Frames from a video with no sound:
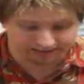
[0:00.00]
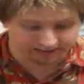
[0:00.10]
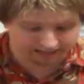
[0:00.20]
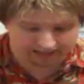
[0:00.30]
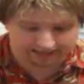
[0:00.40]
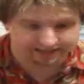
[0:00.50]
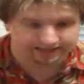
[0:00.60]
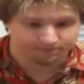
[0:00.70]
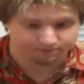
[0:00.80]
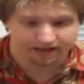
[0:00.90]
incites
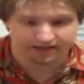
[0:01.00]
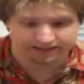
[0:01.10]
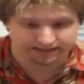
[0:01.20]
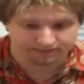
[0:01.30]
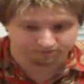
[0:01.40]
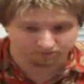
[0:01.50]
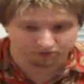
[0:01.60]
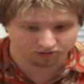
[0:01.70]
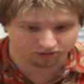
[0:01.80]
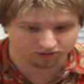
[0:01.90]
mass murder.